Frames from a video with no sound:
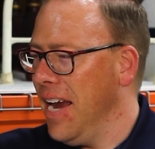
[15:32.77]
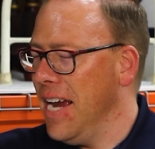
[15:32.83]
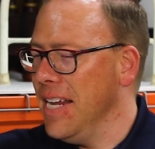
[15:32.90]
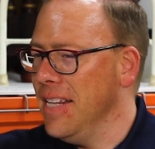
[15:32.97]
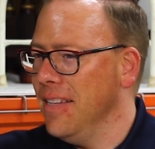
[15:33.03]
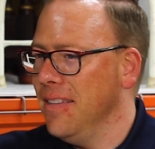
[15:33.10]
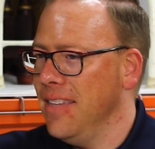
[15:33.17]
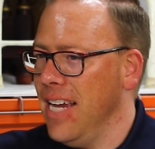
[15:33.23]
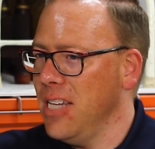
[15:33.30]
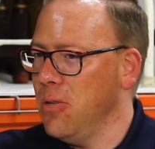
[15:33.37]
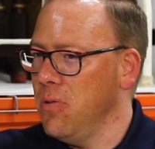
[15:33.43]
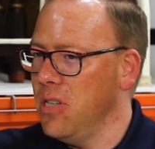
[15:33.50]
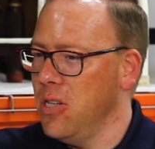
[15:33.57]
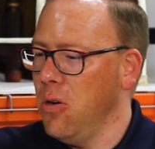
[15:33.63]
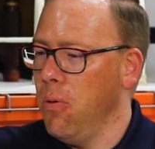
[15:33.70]
And
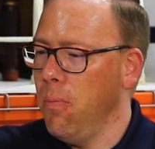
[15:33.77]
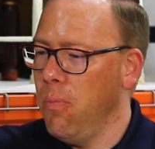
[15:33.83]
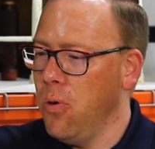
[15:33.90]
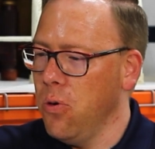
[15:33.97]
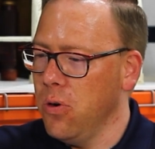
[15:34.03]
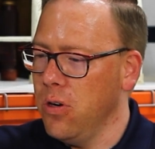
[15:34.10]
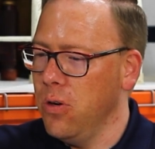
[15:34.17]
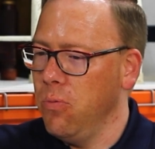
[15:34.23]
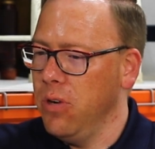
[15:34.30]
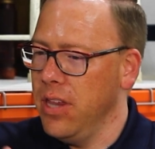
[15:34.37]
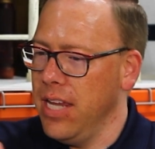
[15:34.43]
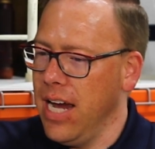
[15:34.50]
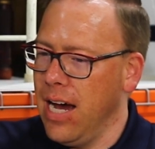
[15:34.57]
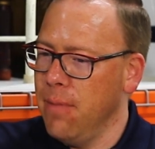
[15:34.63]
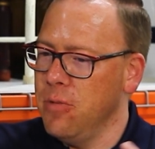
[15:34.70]
that's what's so important with
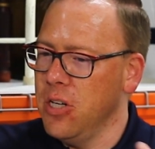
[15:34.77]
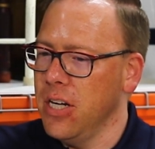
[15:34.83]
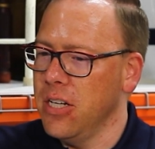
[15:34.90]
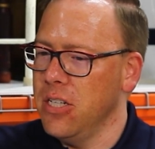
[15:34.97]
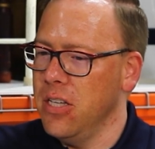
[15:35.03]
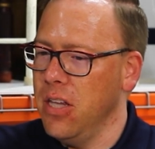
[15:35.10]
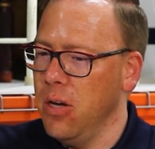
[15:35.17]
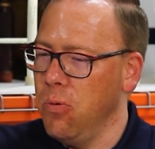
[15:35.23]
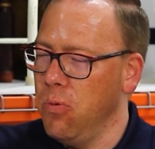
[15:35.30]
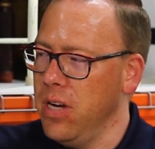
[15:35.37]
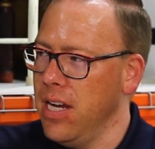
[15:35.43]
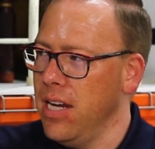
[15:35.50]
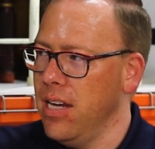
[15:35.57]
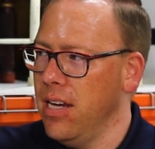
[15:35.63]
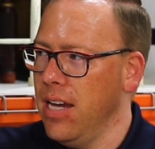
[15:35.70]
the objects that
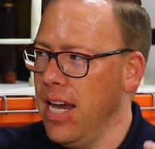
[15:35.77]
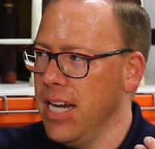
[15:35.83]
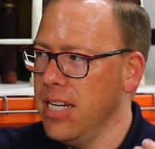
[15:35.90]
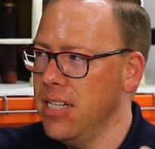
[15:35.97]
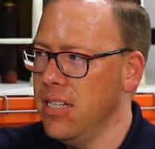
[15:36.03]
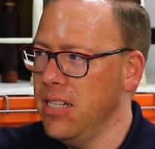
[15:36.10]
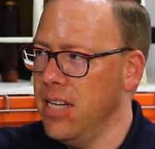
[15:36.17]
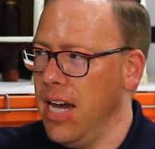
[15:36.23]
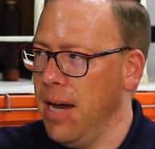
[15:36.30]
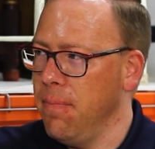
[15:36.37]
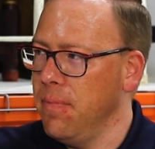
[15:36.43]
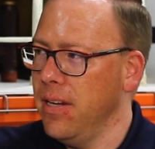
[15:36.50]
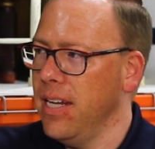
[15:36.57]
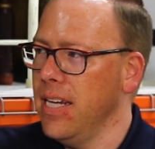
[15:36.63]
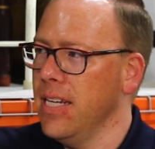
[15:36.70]
we
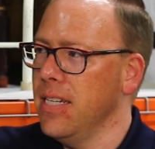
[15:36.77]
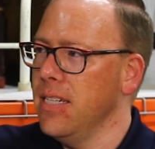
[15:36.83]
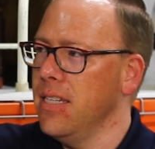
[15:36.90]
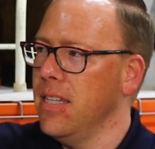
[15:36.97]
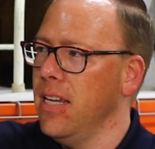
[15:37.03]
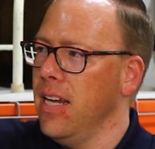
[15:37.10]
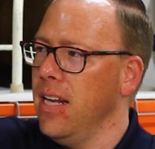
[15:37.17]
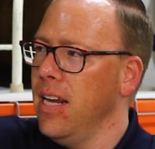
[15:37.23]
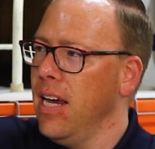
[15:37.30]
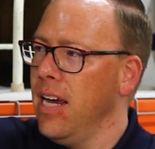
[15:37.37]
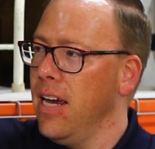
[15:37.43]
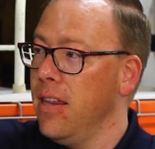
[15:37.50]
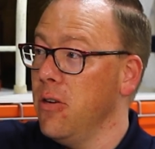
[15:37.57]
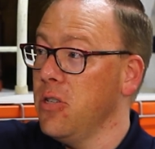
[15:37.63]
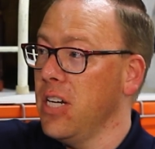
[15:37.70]
accept, is that
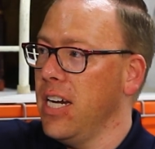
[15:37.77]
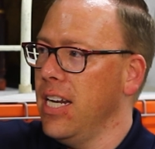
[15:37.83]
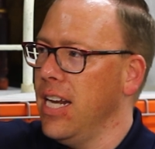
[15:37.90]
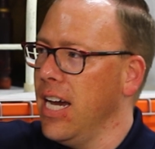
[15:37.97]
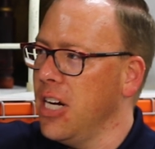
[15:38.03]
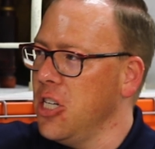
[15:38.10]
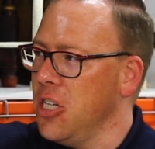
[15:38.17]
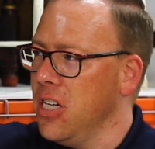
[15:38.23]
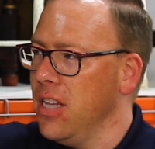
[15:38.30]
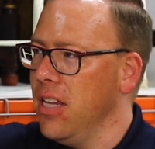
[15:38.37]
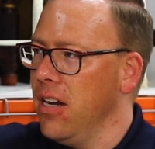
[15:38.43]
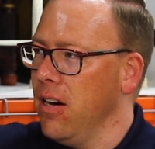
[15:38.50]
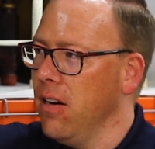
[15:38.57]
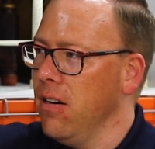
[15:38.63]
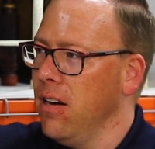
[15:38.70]
there's a connection
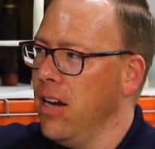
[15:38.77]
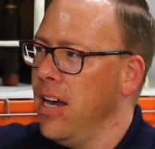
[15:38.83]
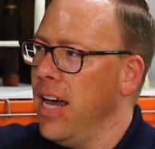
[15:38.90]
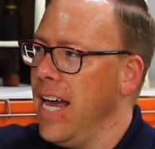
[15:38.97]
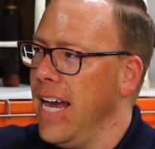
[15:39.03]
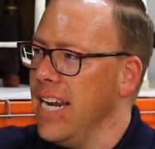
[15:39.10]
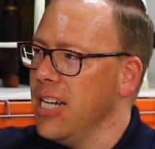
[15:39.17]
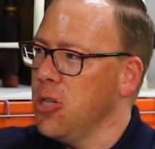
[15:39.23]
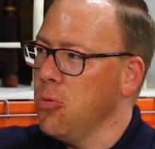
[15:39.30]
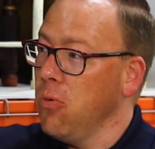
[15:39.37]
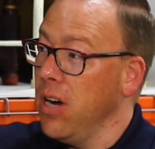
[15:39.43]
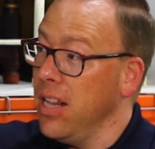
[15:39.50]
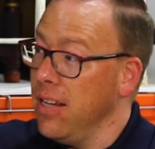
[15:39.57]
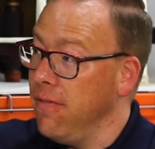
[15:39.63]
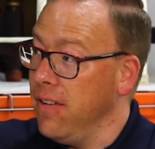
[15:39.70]
there, and it's
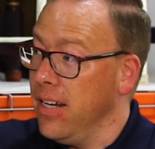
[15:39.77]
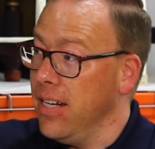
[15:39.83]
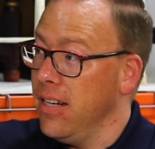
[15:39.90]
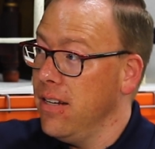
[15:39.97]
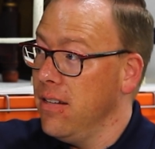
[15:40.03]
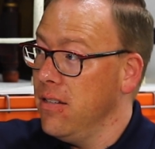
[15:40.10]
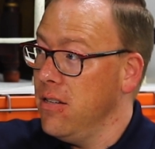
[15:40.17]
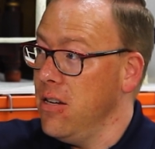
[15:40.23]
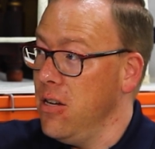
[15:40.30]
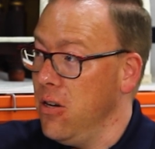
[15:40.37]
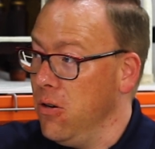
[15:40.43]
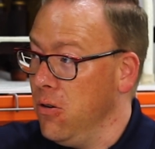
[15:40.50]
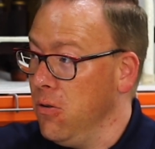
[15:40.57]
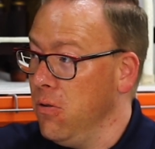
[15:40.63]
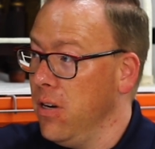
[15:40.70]
relevant to
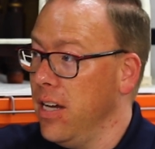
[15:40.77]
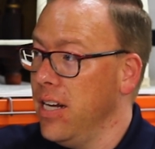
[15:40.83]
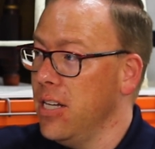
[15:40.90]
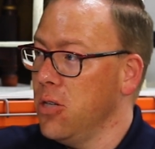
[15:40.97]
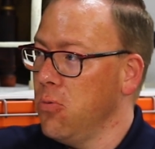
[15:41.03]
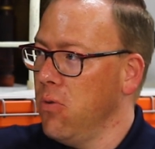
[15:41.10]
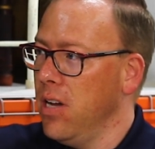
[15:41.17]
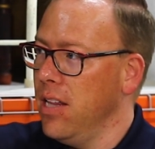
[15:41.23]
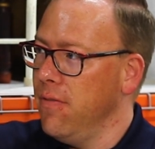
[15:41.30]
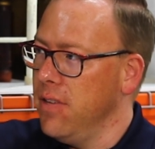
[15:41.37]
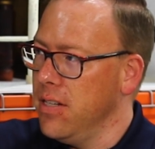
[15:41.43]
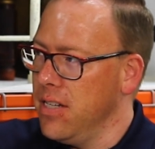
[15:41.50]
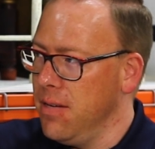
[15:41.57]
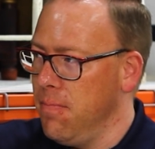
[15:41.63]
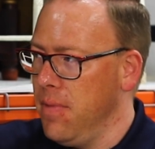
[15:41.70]
you, and it's
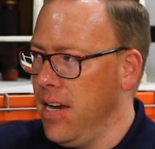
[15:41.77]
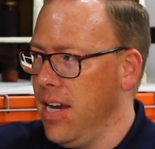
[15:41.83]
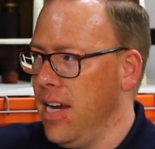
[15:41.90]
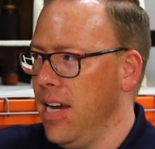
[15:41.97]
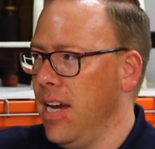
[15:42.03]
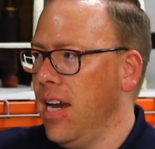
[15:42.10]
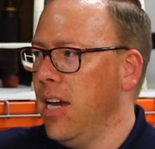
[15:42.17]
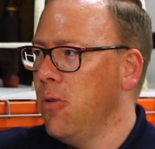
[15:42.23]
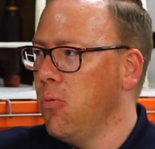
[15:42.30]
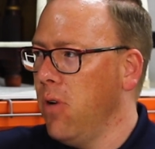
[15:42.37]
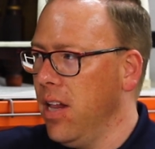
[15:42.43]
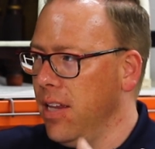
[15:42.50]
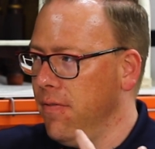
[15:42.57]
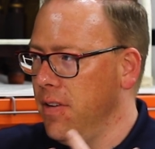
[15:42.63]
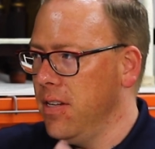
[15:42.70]
relevant to me, and
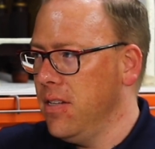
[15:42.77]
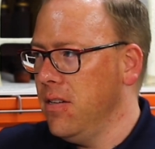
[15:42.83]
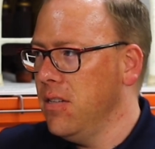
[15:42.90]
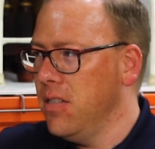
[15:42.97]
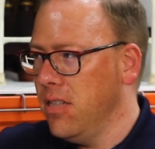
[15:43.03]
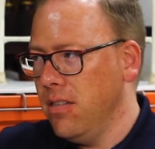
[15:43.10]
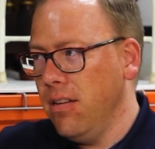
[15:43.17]
relevant to